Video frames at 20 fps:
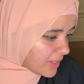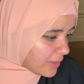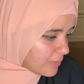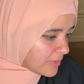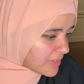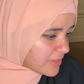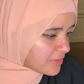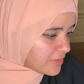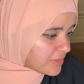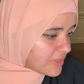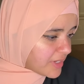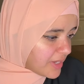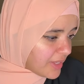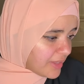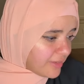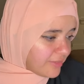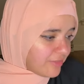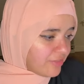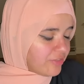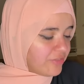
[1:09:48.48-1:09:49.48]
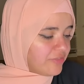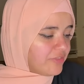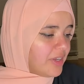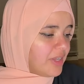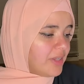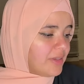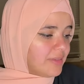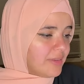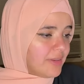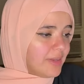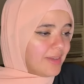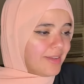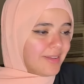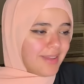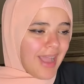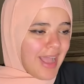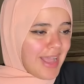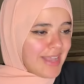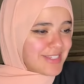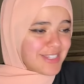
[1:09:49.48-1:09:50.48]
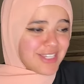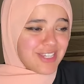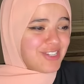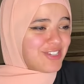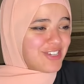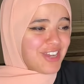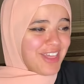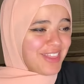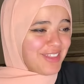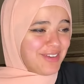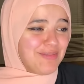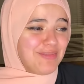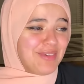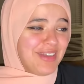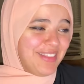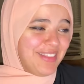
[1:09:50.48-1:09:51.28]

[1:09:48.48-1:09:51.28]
what can we do together for fun? Ask each other,